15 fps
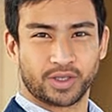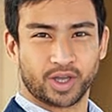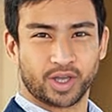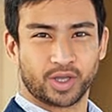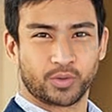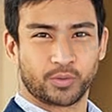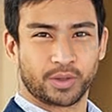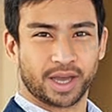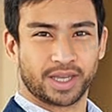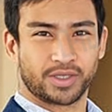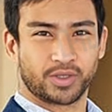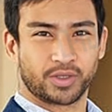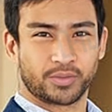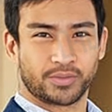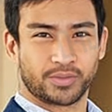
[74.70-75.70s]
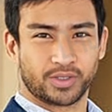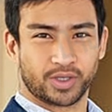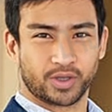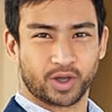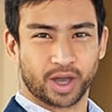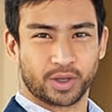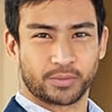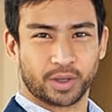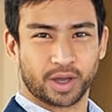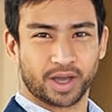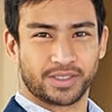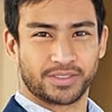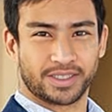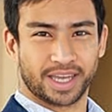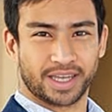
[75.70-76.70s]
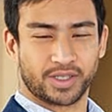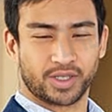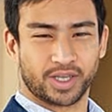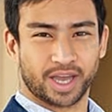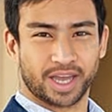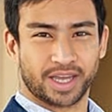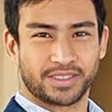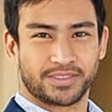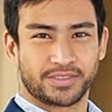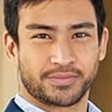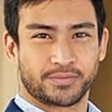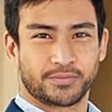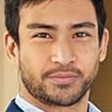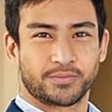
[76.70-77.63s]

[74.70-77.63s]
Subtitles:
Kubectl describe pod-n.